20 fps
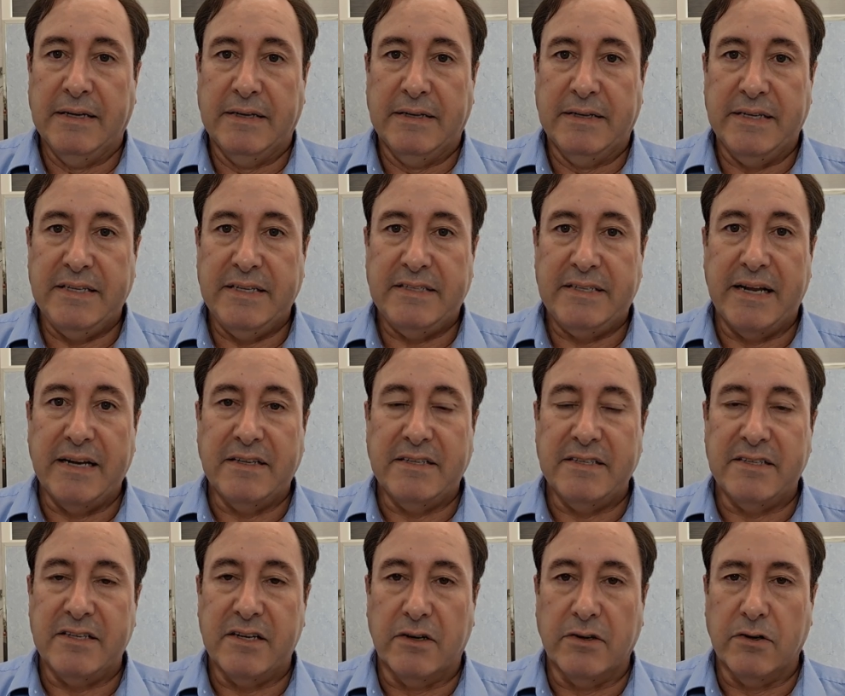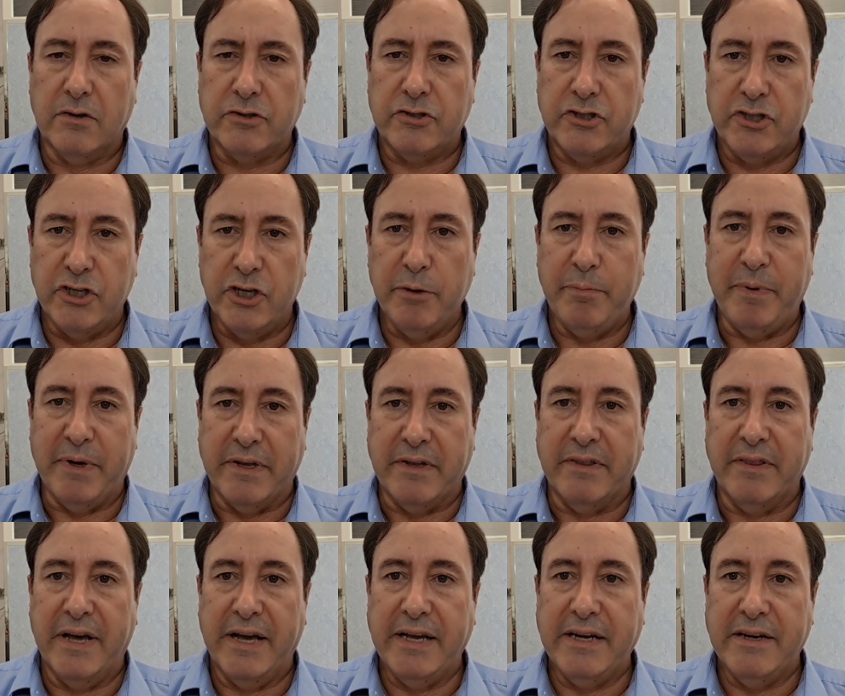These dentists are not stupid,
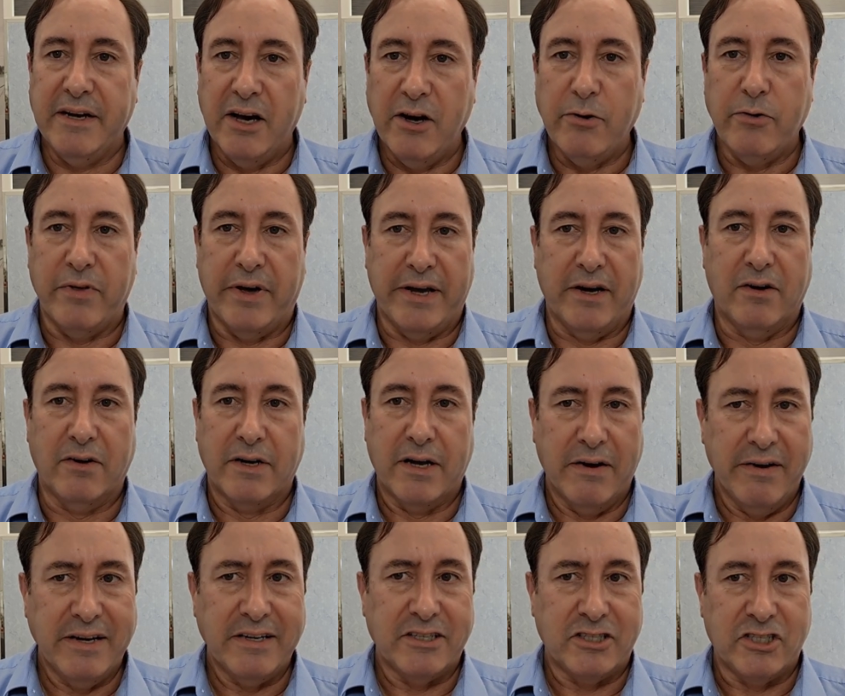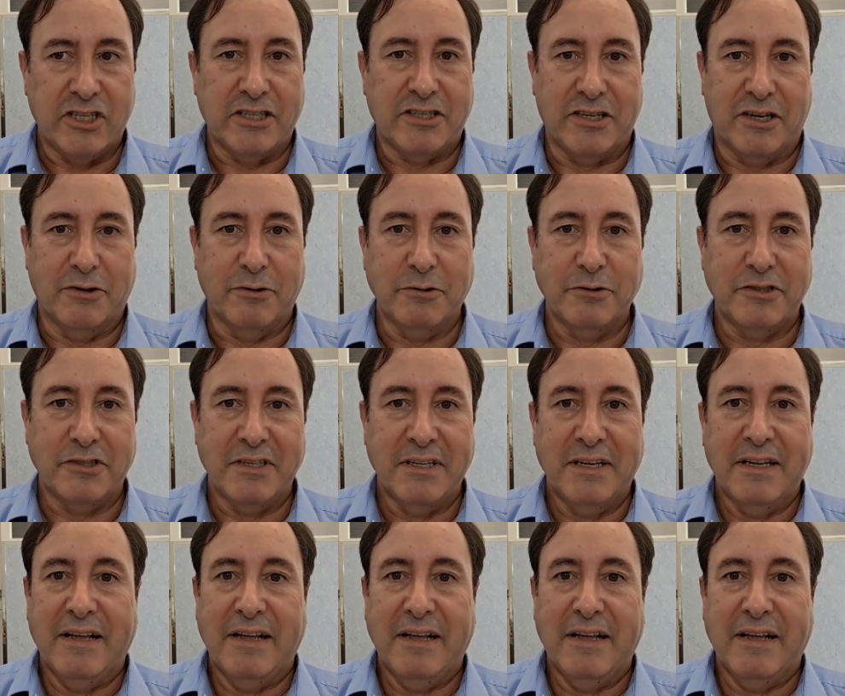they know they are going to shitholes.